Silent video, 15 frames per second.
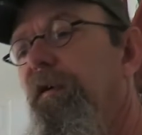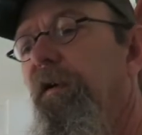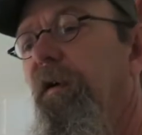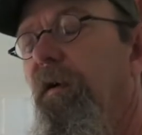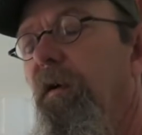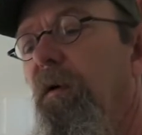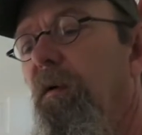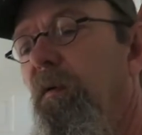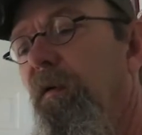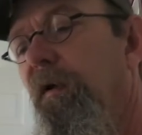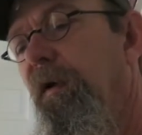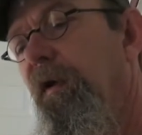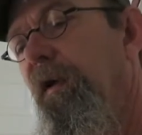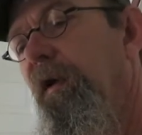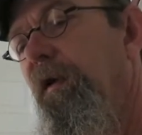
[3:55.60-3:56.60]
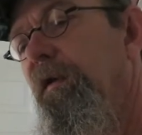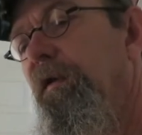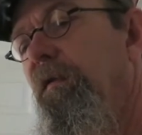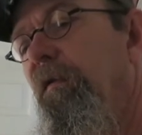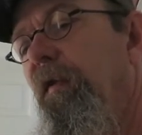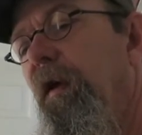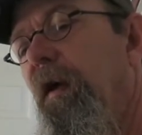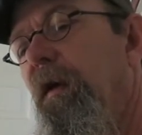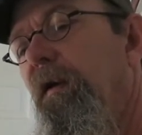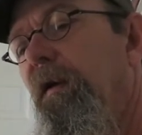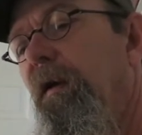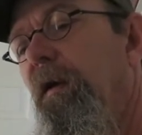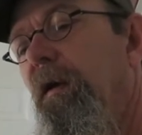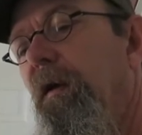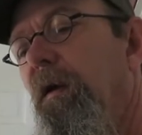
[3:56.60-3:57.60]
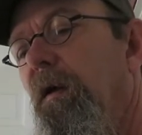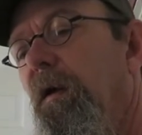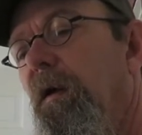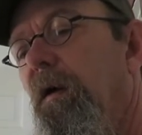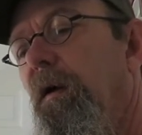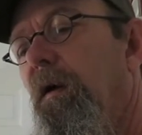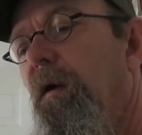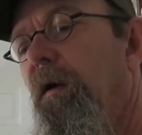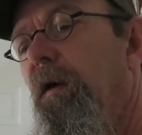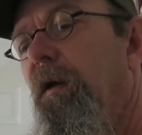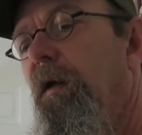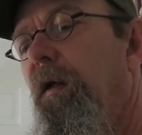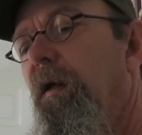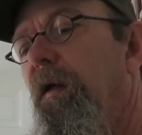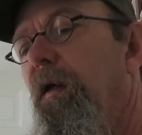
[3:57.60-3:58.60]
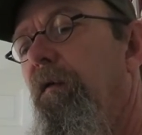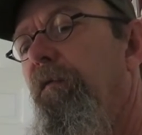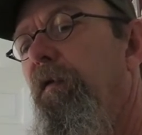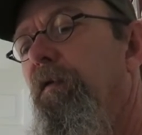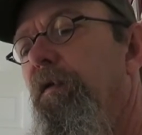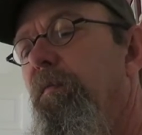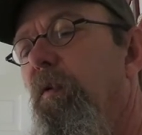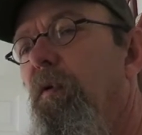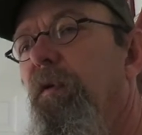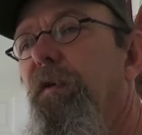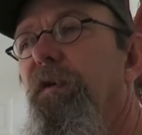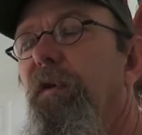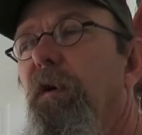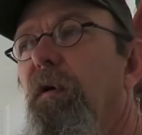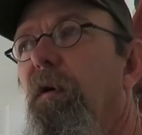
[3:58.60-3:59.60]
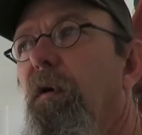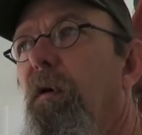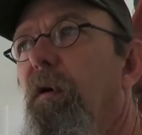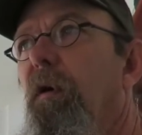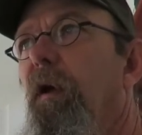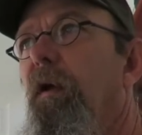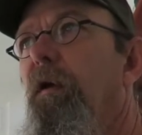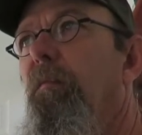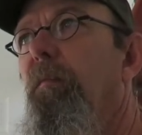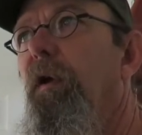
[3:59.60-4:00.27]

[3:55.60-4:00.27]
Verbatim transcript: to note is that if you smoke a cigar and it